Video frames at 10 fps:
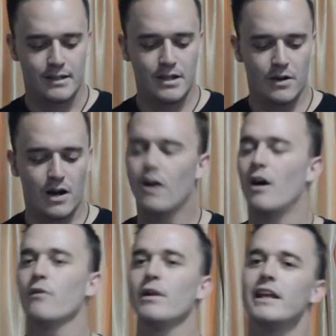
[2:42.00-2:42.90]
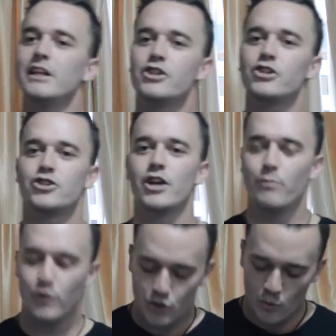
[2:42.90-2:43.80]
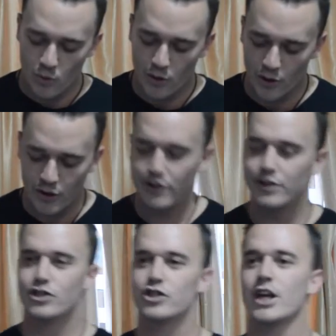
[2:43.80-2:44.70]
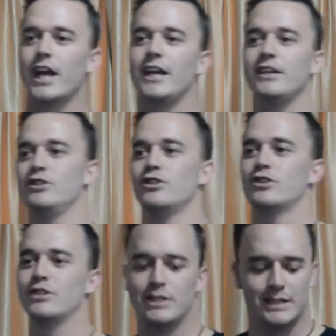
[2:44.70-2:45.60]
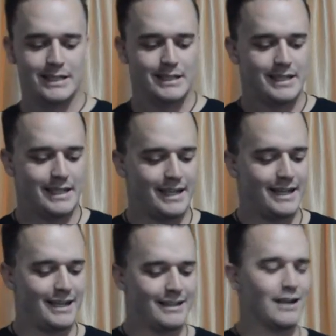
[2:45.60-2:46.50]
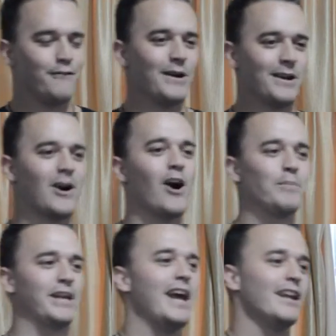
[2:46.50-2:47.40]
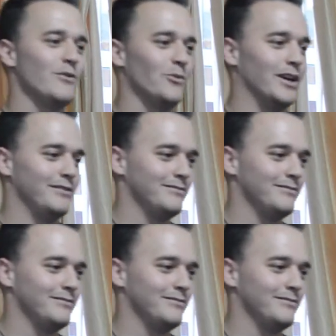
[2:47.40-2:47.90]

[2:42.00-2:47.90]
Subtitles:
You know, our relationship with the word change is a very complicated one.